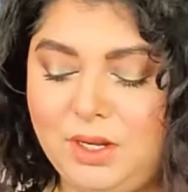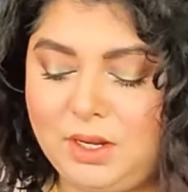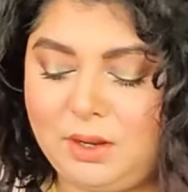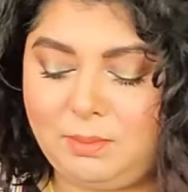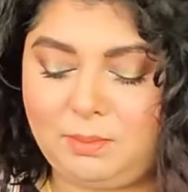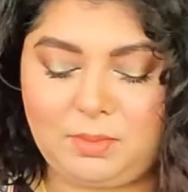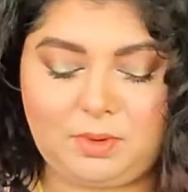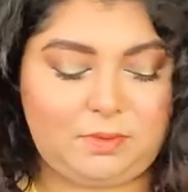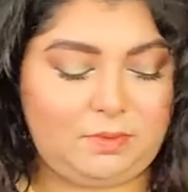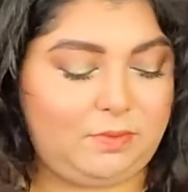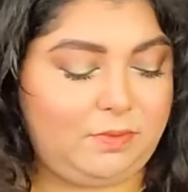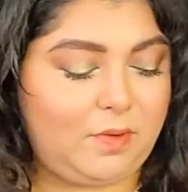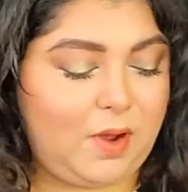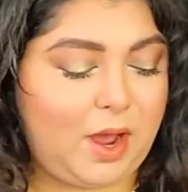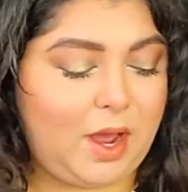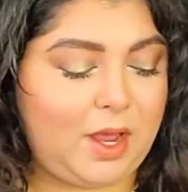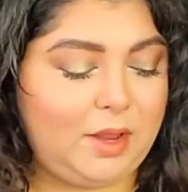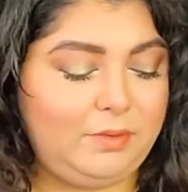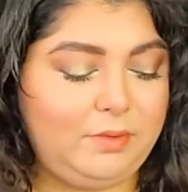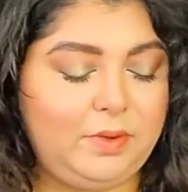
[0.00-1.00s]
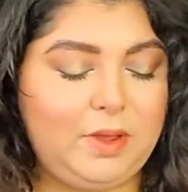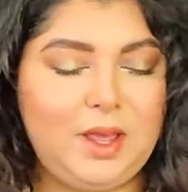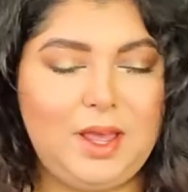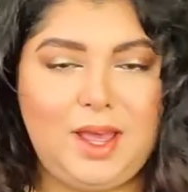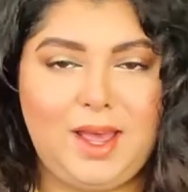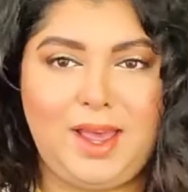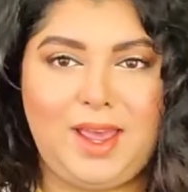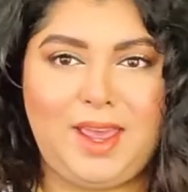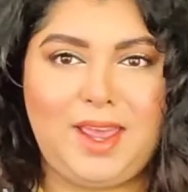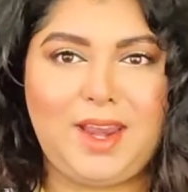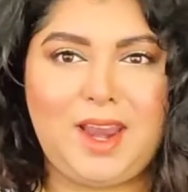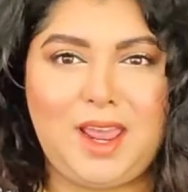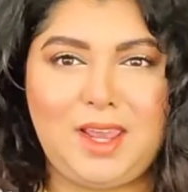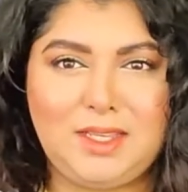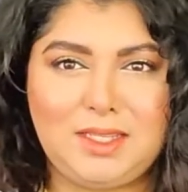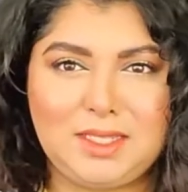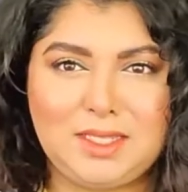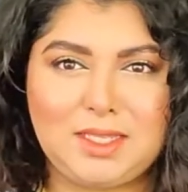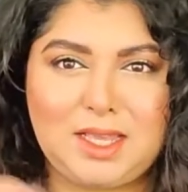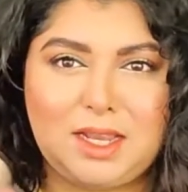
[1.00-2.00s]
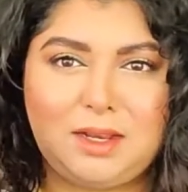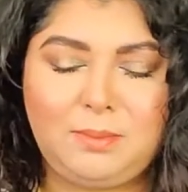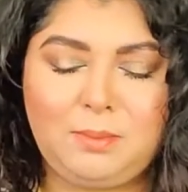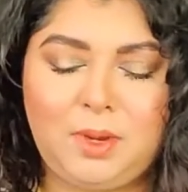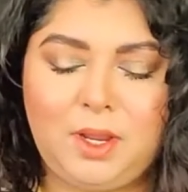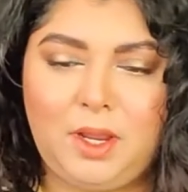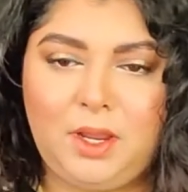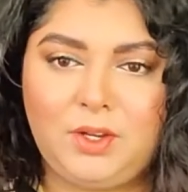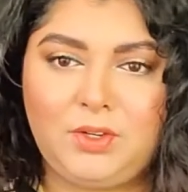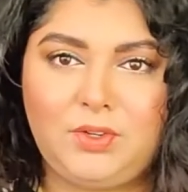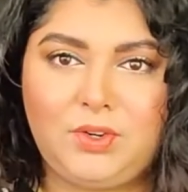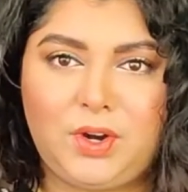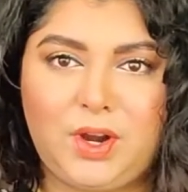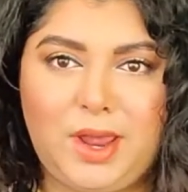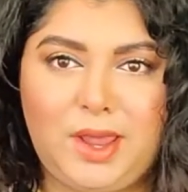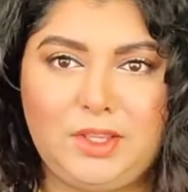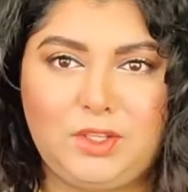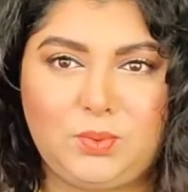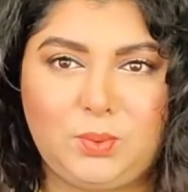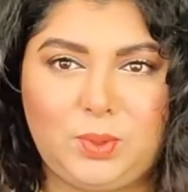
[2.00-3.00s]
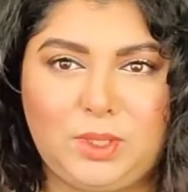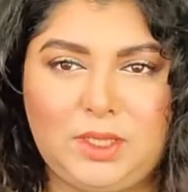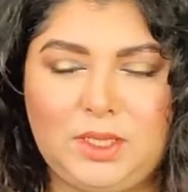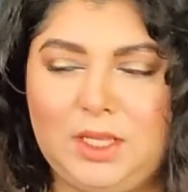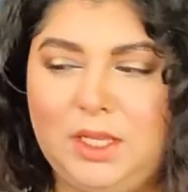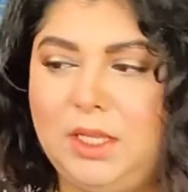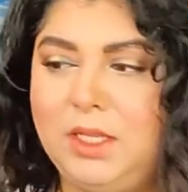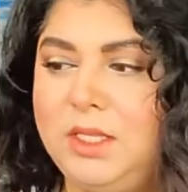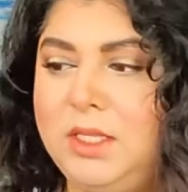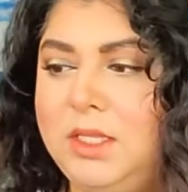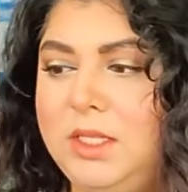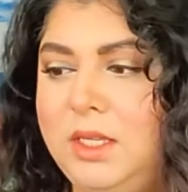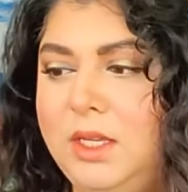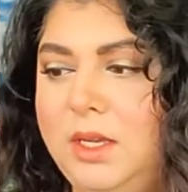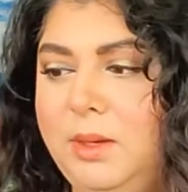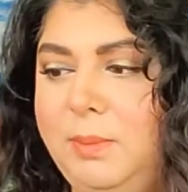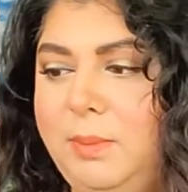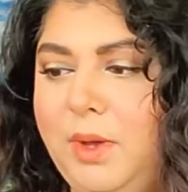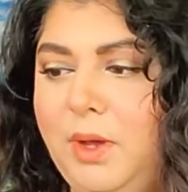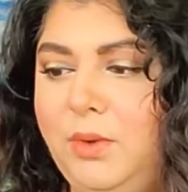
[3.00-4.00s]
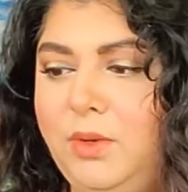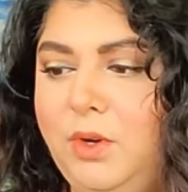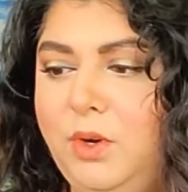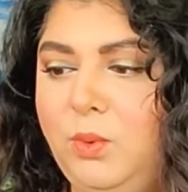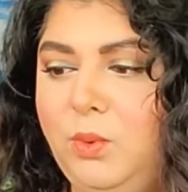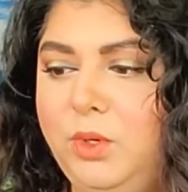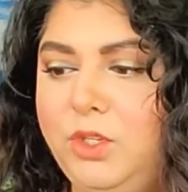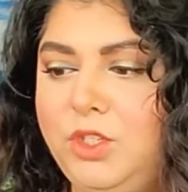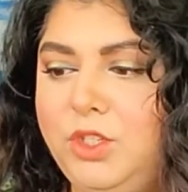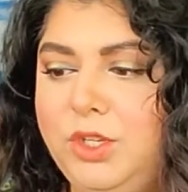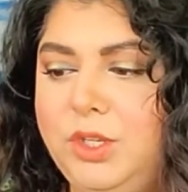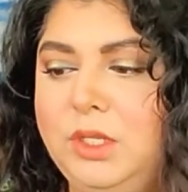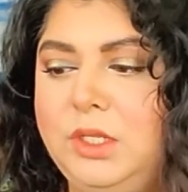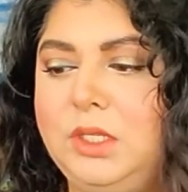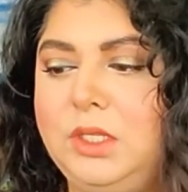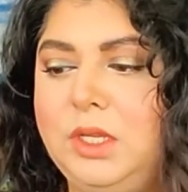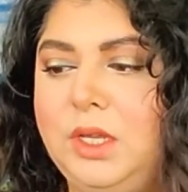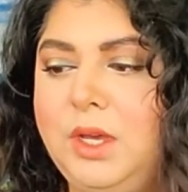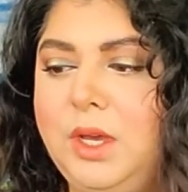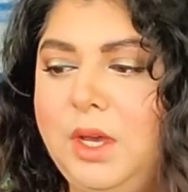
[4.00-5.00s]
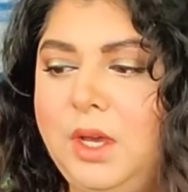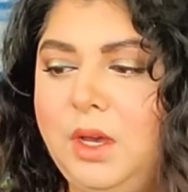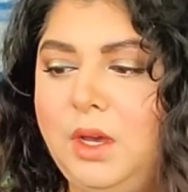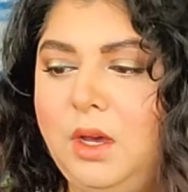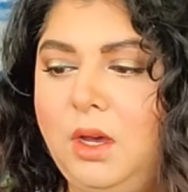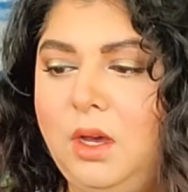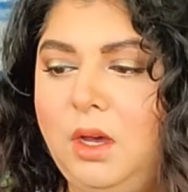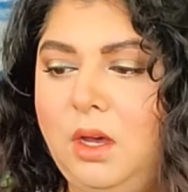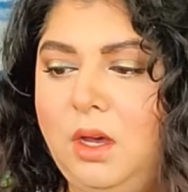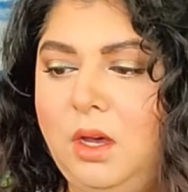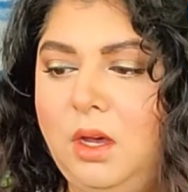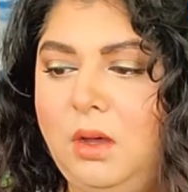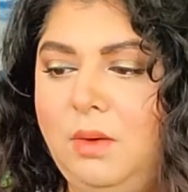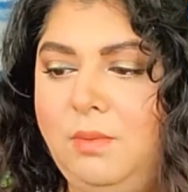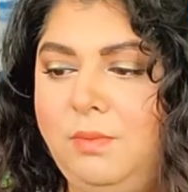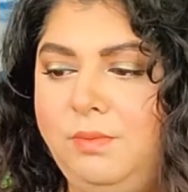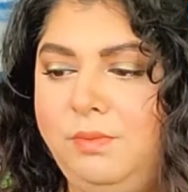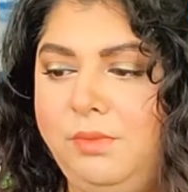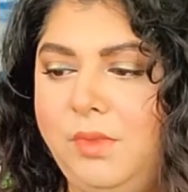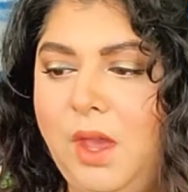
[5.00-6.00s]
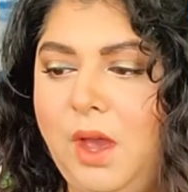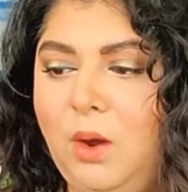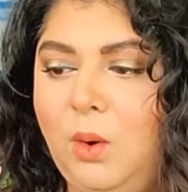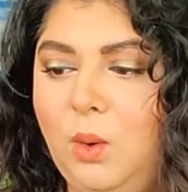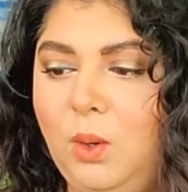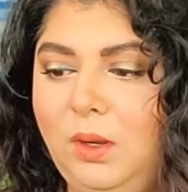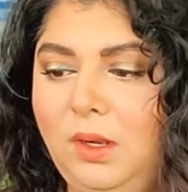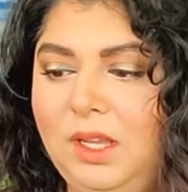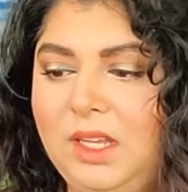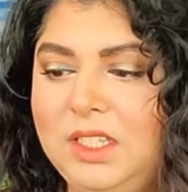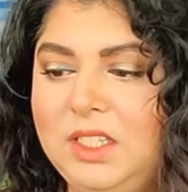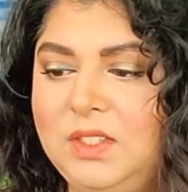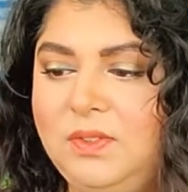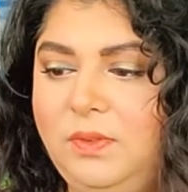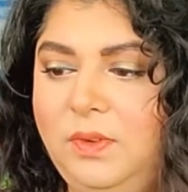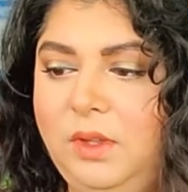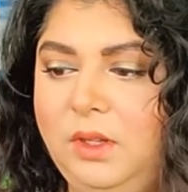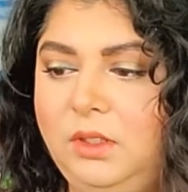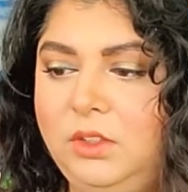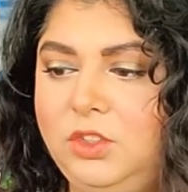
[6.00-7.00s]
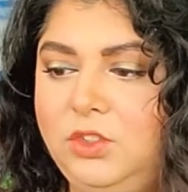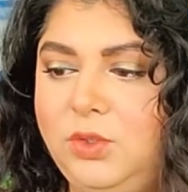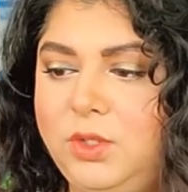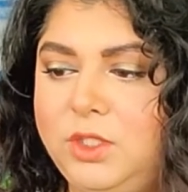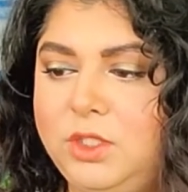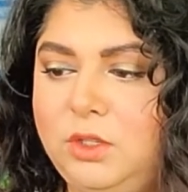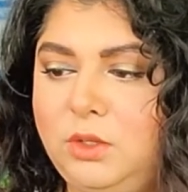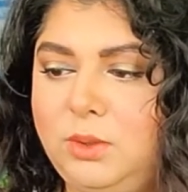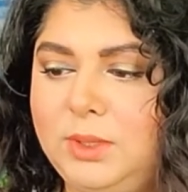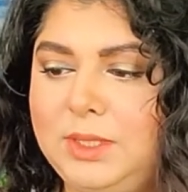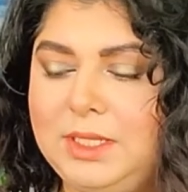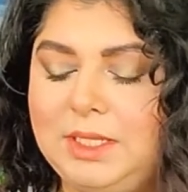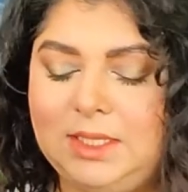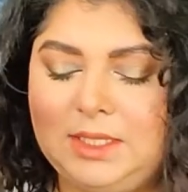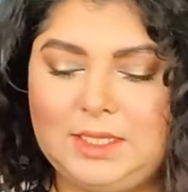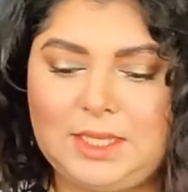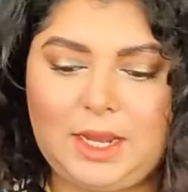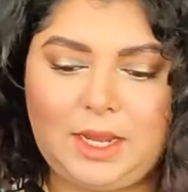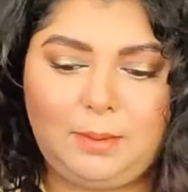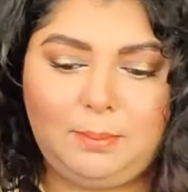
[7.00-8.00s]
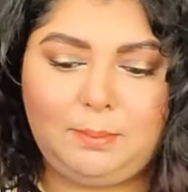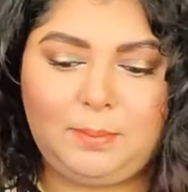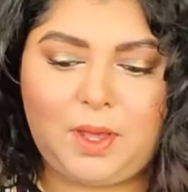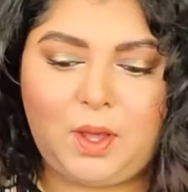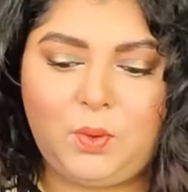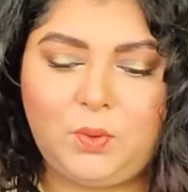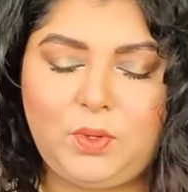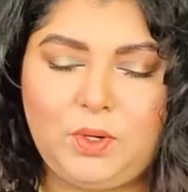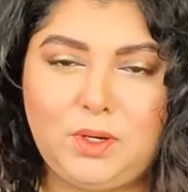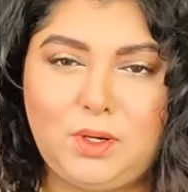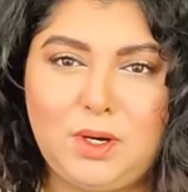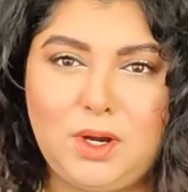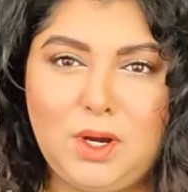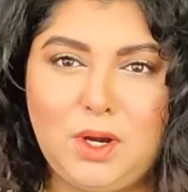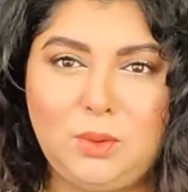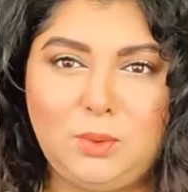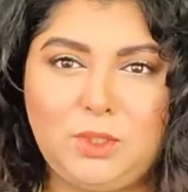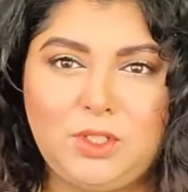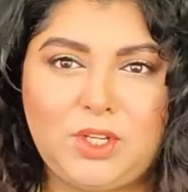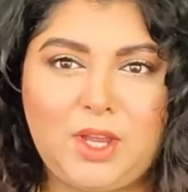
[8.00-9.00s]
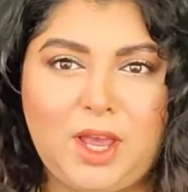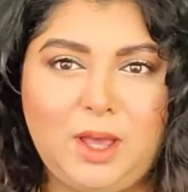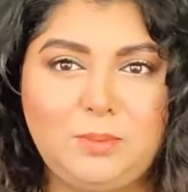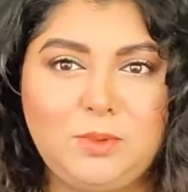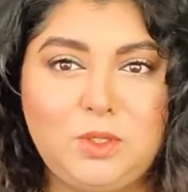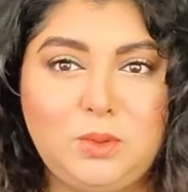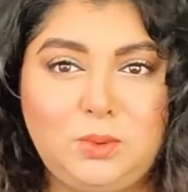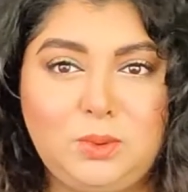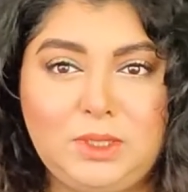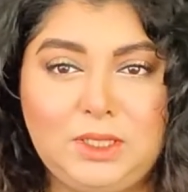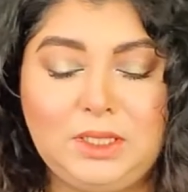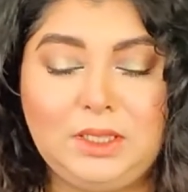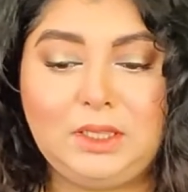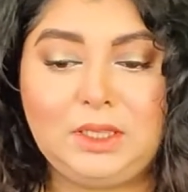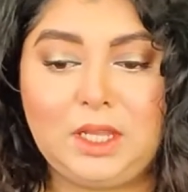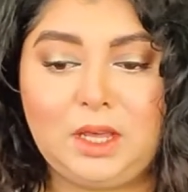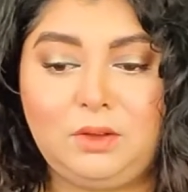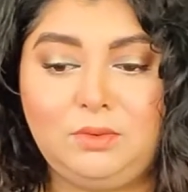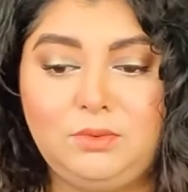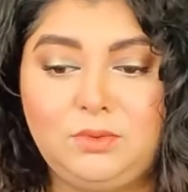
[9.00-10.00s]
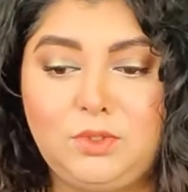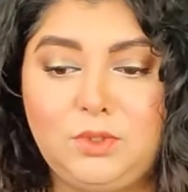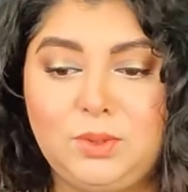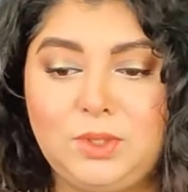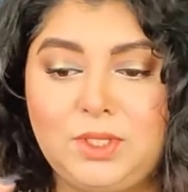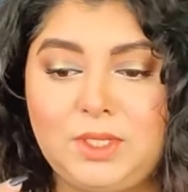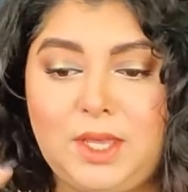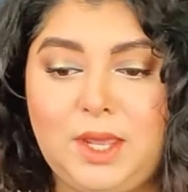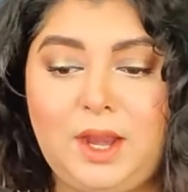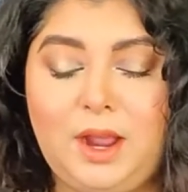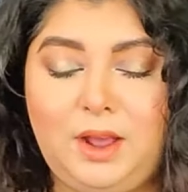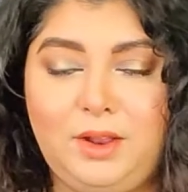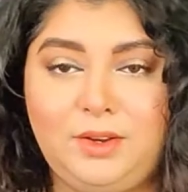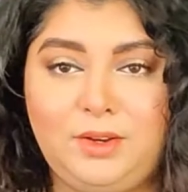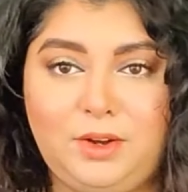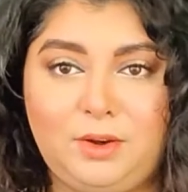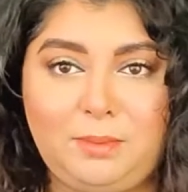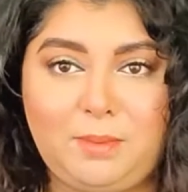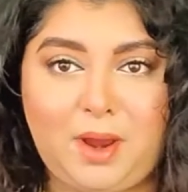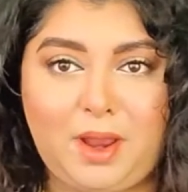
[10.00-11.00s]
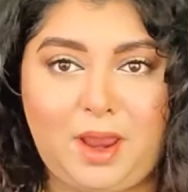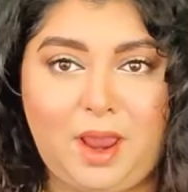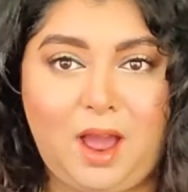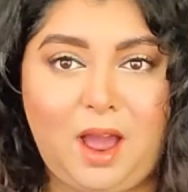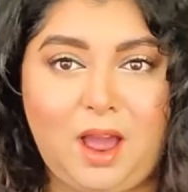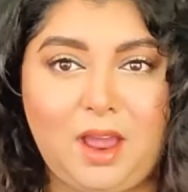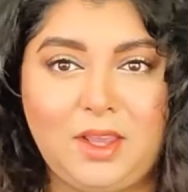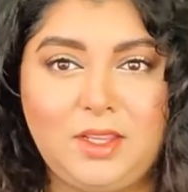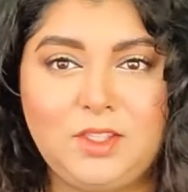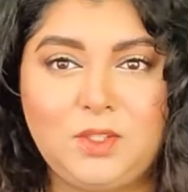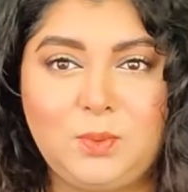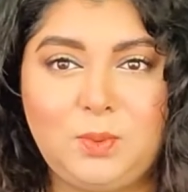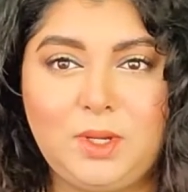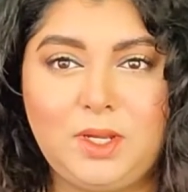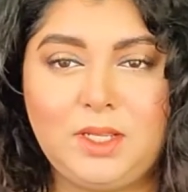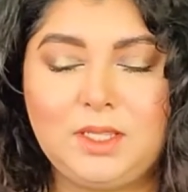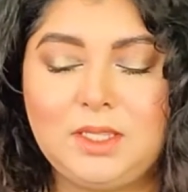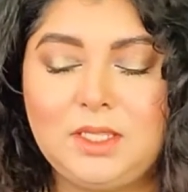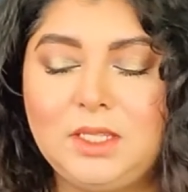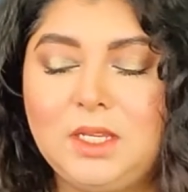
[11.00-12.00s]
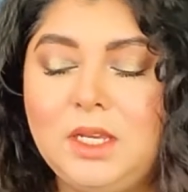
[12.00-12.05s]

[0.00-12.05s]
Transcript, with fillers: in number 5, and I set my under eyes with this powder, which is Hourglass Veil Translucent Setting Powder, which I absolutely love to set under my eyes with.